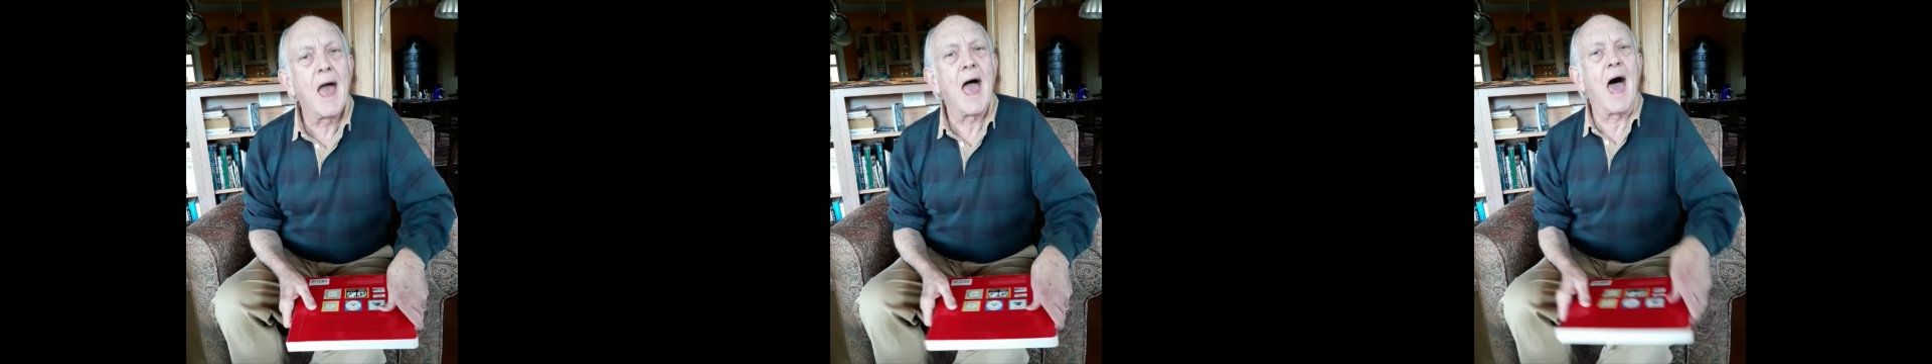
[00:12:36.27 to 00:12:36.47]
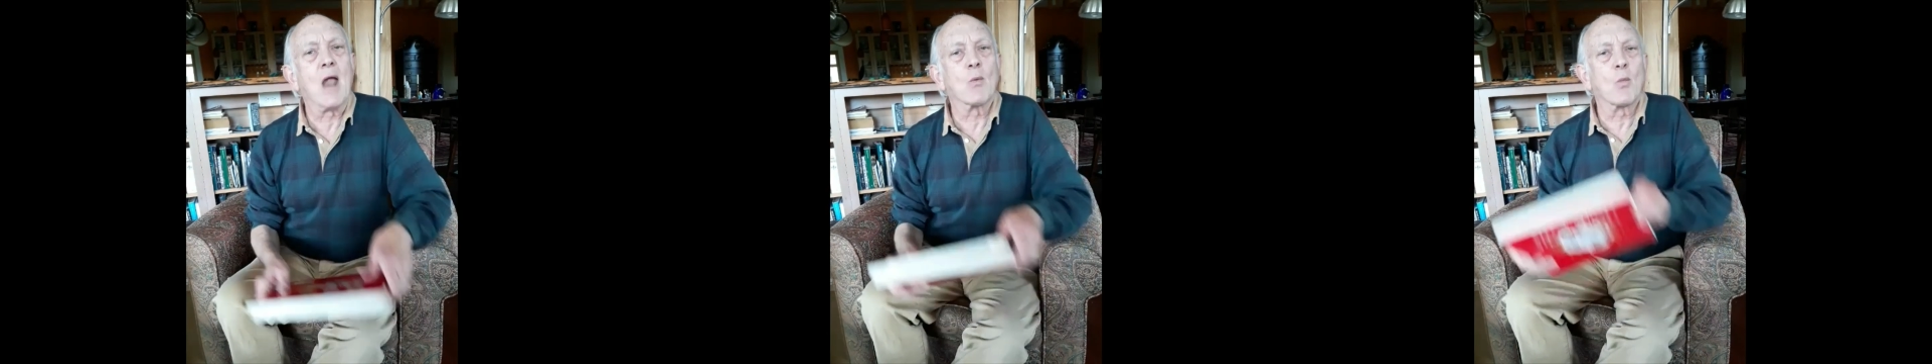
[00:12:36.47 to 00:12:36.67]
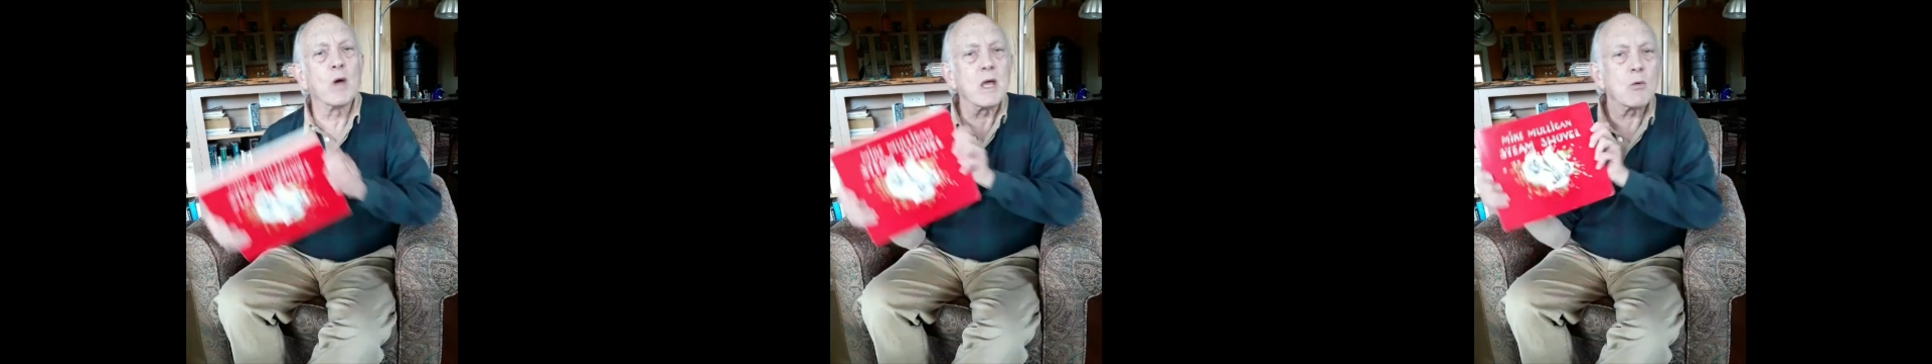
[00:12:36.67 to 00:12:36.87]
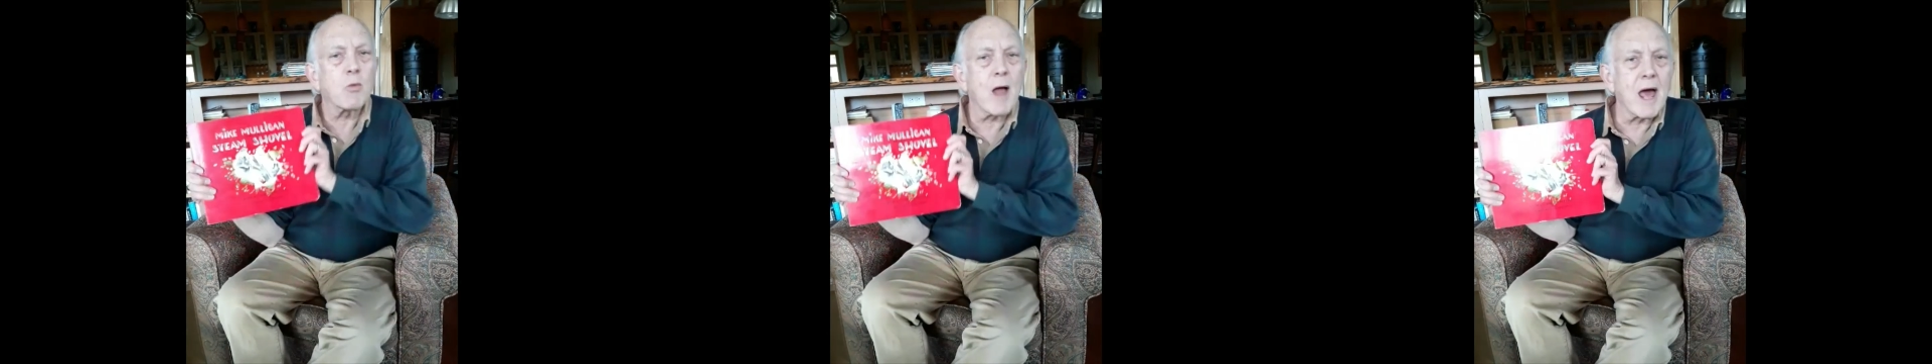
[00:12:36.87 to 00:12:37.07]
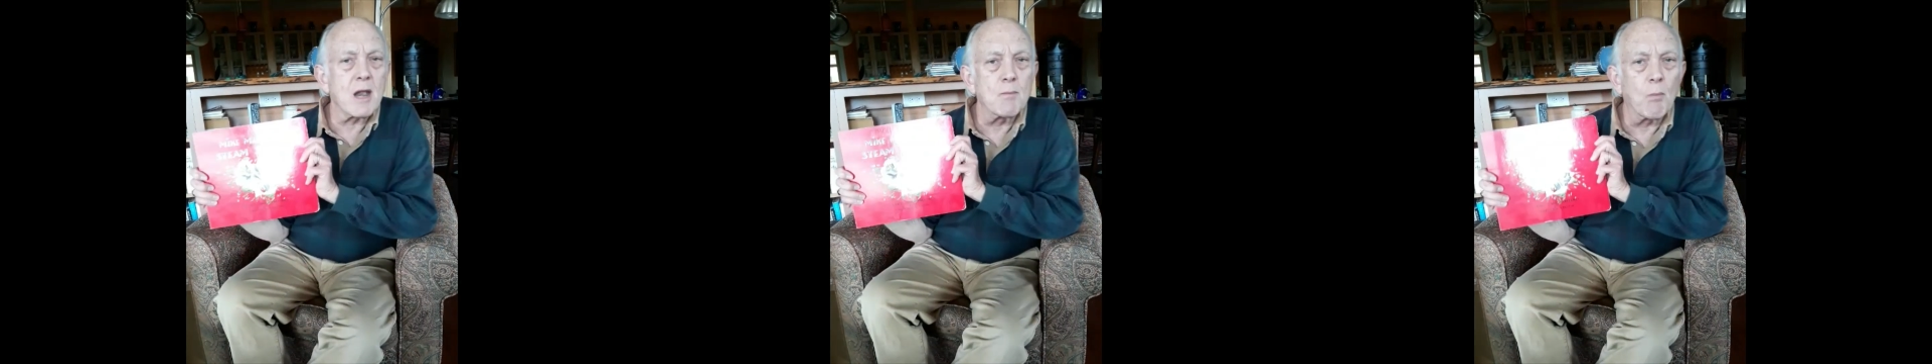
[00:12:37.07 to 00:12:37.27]
and we
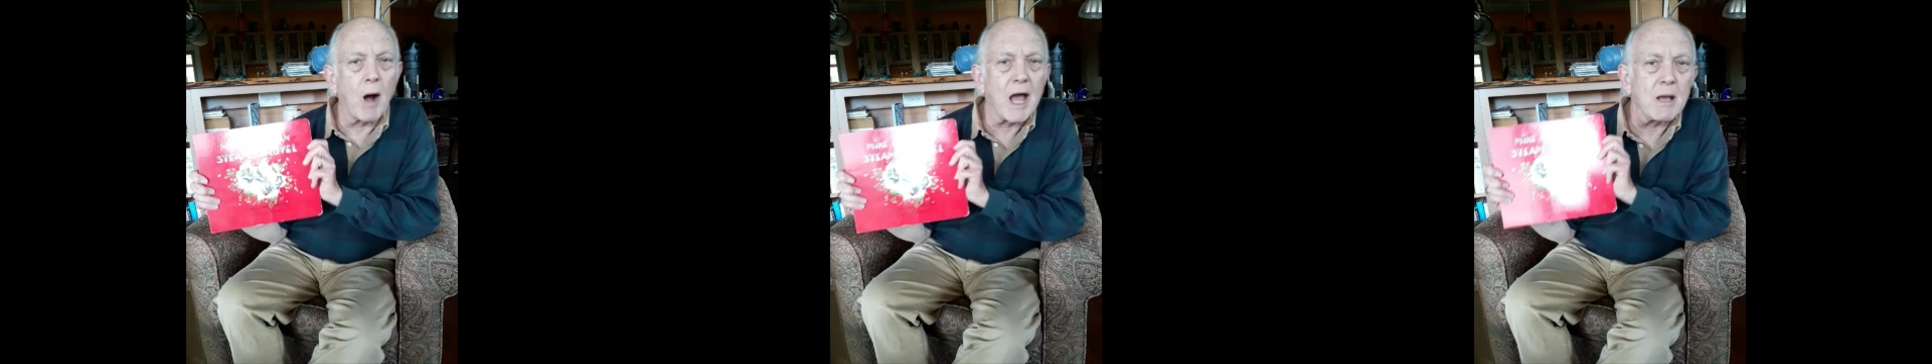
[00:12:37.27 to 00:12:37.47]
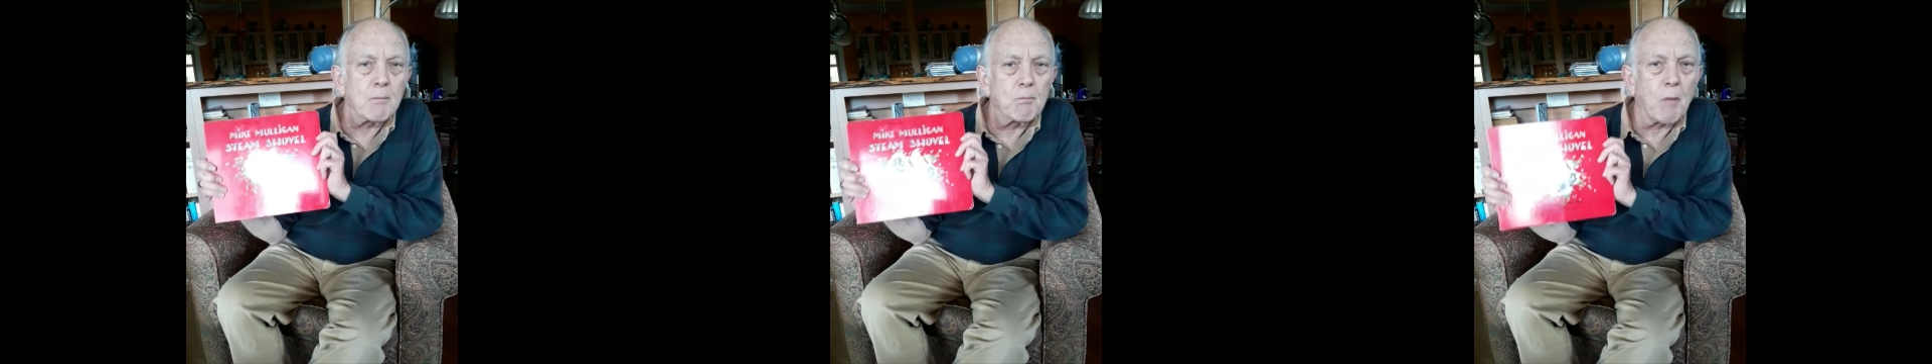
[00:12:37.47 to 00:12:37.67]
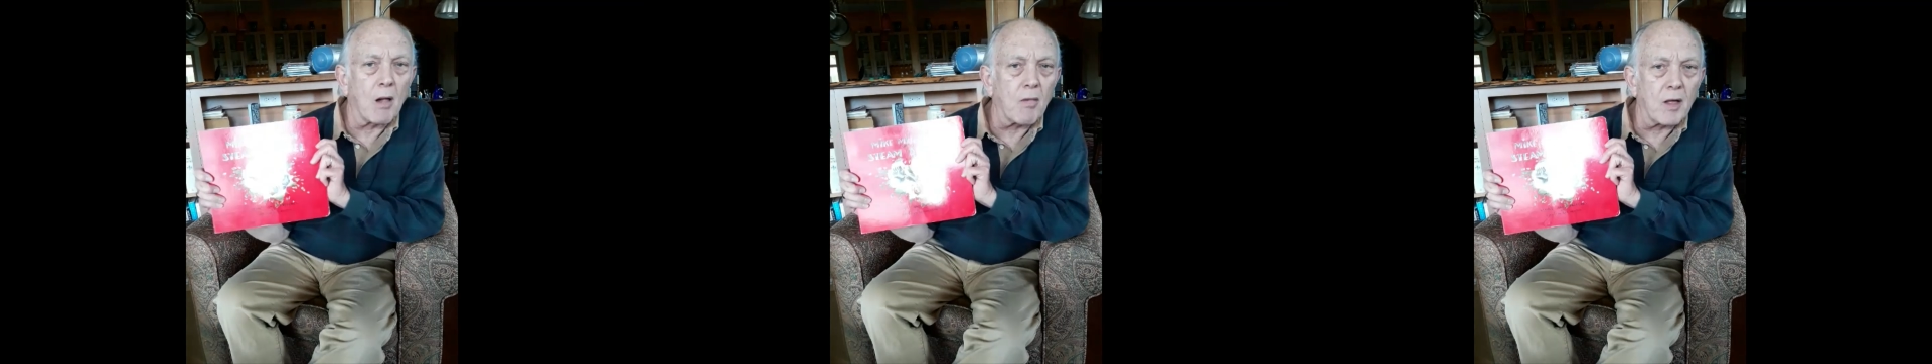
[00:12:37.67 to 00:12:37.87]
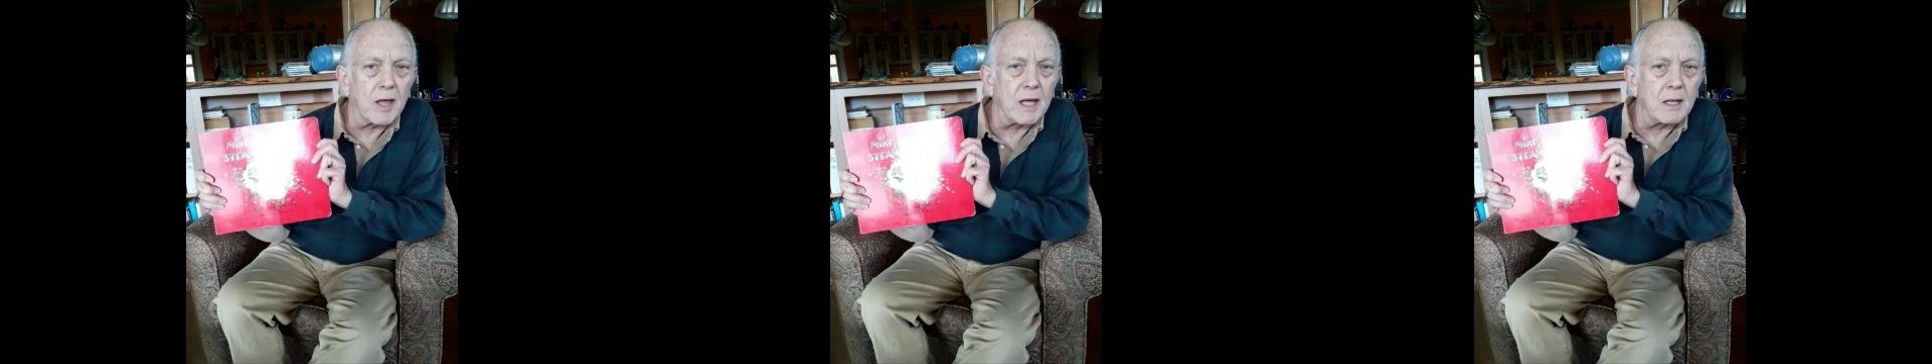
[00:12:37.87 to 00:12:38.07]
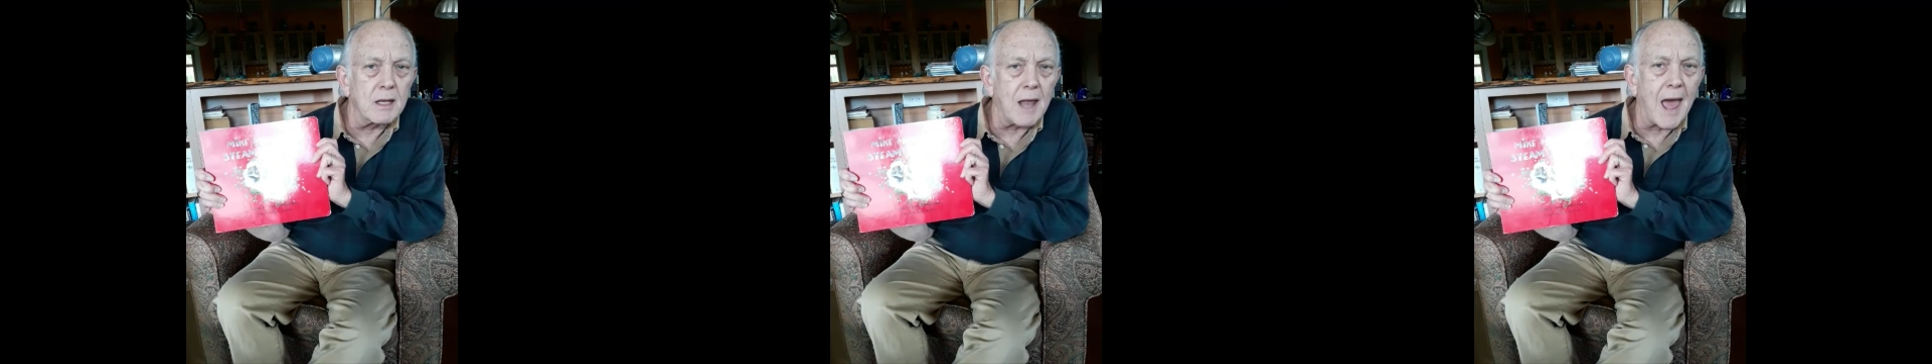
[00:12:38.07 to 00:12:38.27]
read Mike Mulligan